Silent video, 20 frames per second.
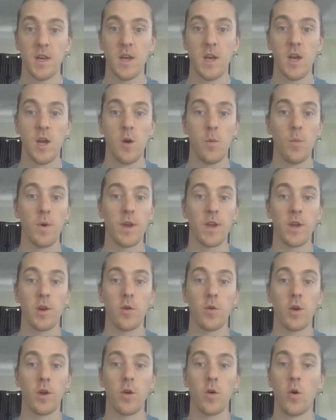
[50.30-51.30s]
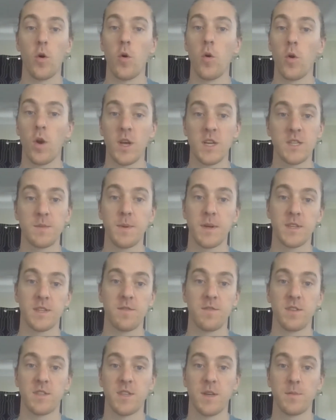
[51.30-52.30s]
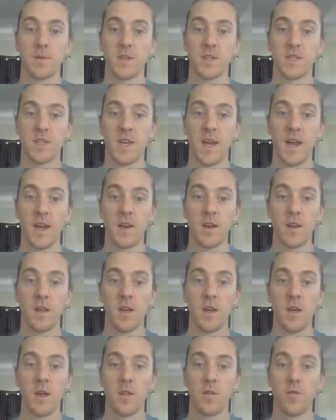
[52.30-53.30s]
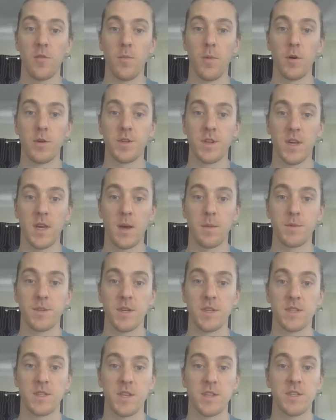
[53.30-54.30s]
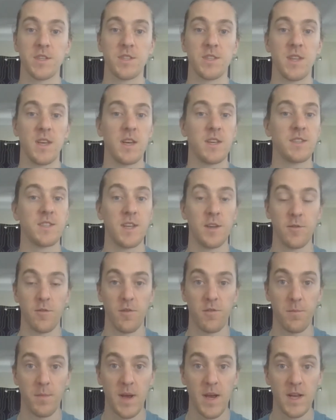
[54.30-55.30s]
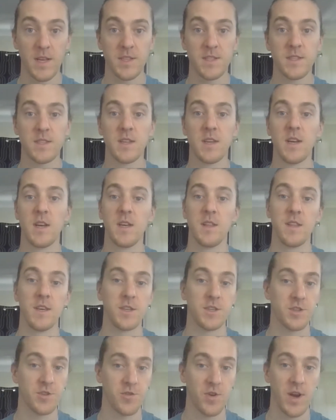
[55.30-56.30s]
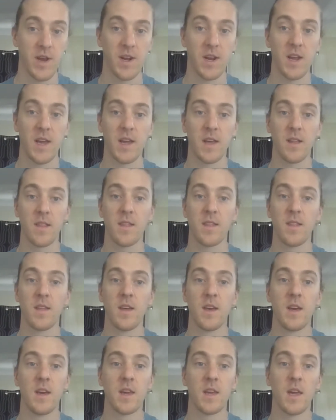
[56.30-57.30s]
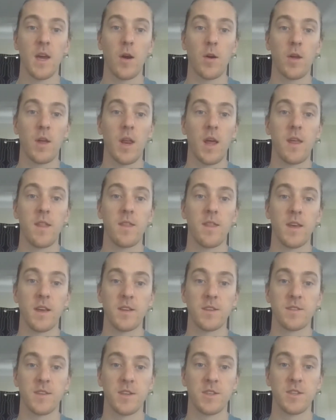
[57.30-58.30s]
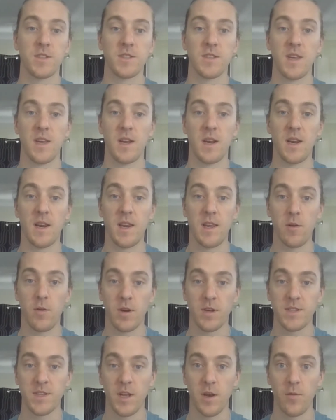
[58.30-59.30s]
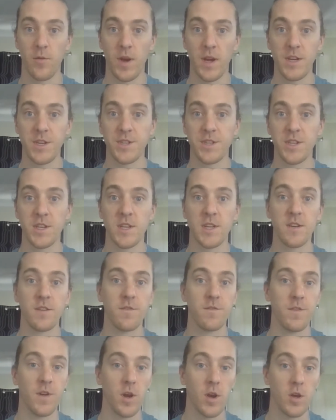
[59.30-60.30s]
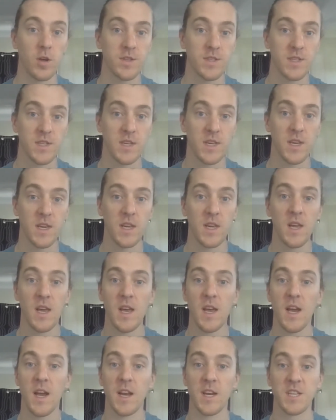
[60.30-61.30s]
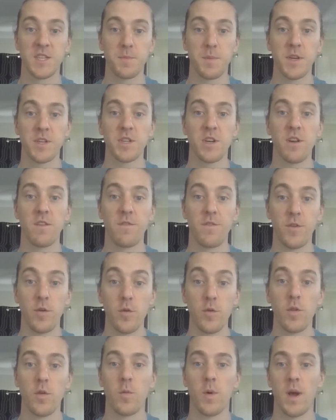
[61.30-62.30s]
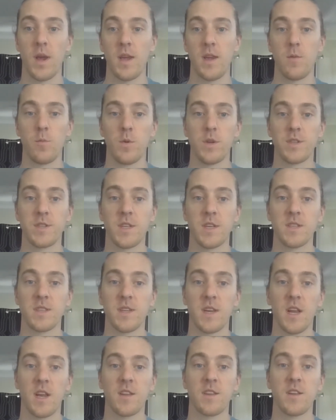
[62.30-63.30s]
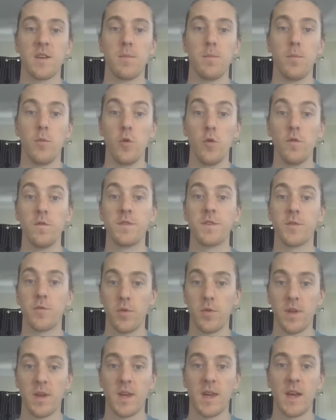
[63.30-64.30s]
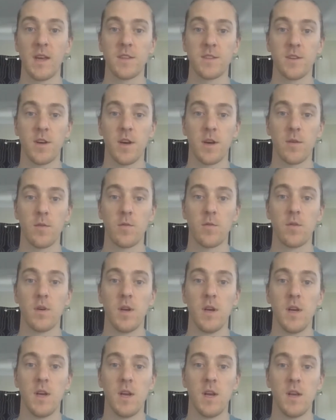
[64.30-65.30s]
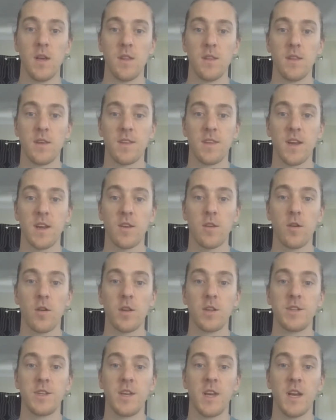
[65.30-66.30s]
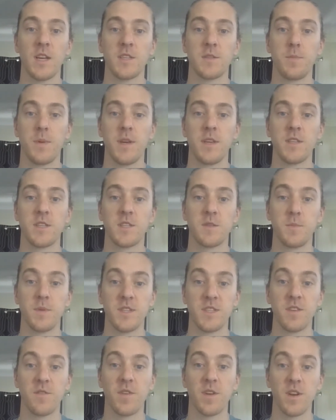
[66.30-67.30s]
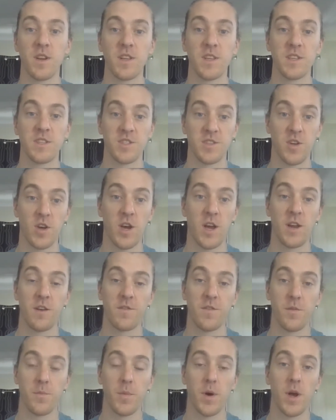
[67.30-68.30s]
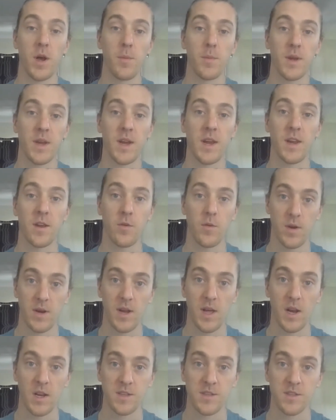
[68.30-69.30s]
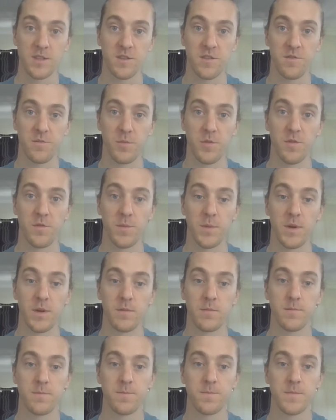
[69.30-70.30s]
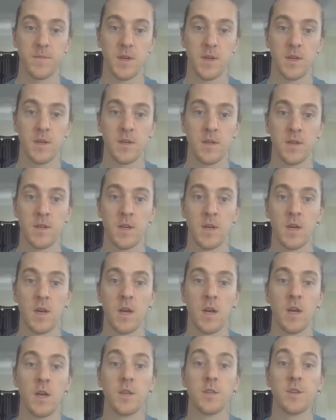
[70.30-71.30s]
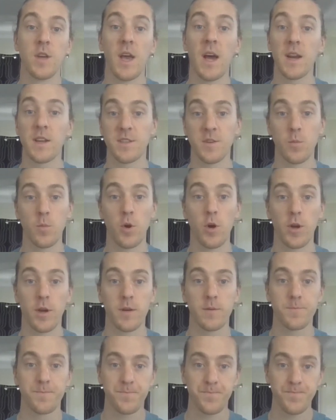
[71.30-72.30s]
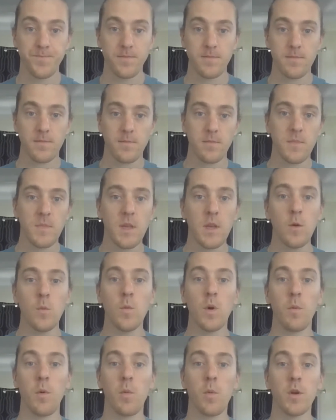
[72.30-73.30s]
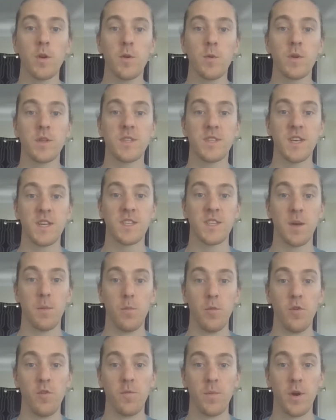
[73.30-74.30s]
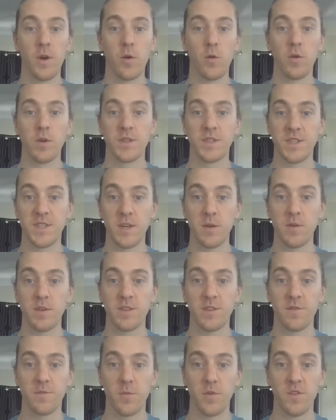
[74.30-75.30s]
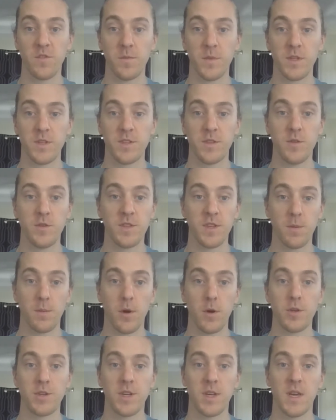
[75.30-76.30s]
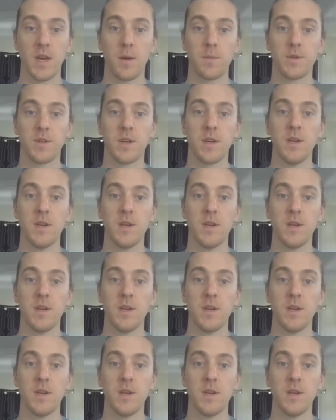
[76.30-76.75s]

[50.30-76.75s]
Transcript: We can look at all aspects of the subject's gait through motion capture, such as their center of mass, their stride length, calculate things such as their linear acceleration, velocity, and especially view the way in which their skeleton moves through gait cycle. The technology has been specifically designed for biomechanical analysis of movement. So how does it work? When we want to assess a movement or a series of movements using motion capture,